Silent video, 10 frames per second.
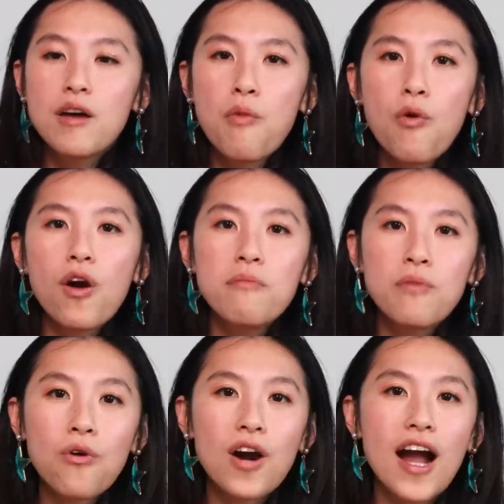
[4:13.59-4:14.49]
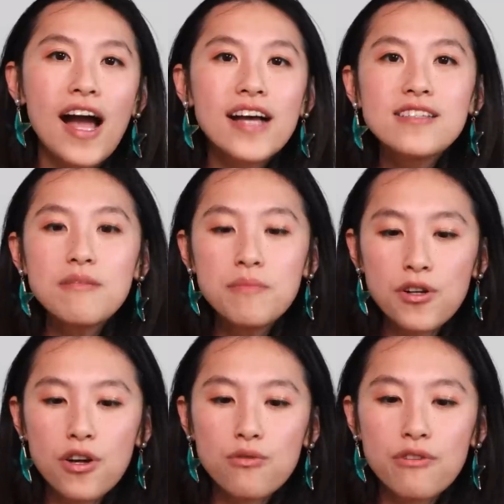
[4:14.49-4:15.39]
more and more as a
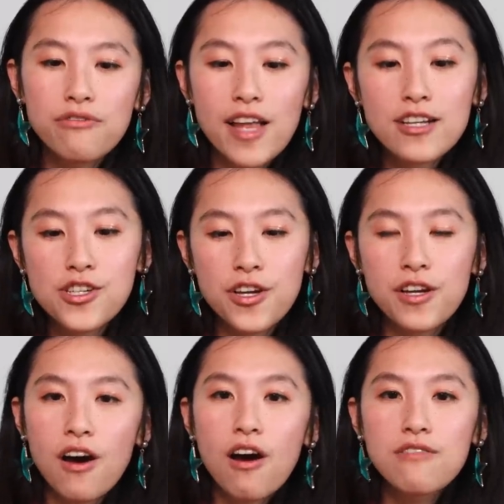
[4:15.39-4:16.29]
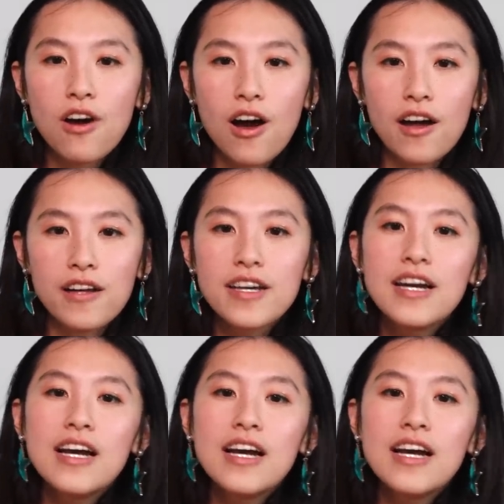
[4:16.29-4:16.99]
mirror reflection of God.